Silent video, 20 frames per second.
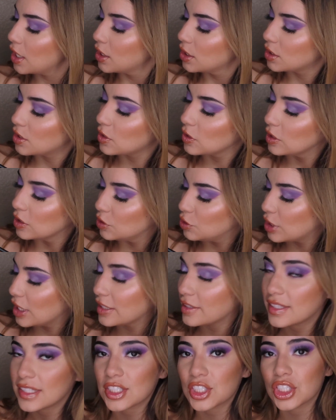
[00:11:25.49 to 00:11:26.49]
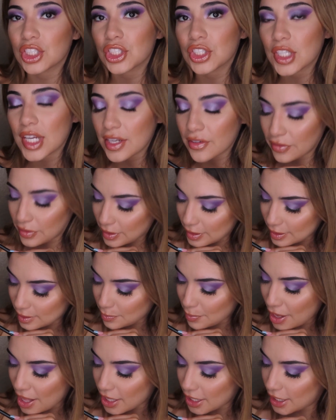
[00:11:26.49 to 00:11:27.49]
It's a good transition shade for this
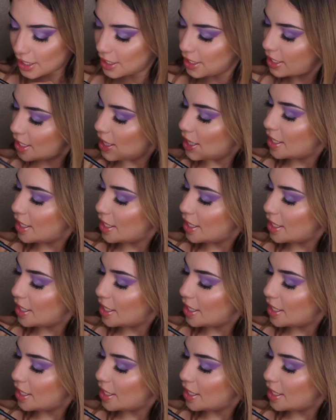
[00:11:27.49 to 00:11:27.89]
palette.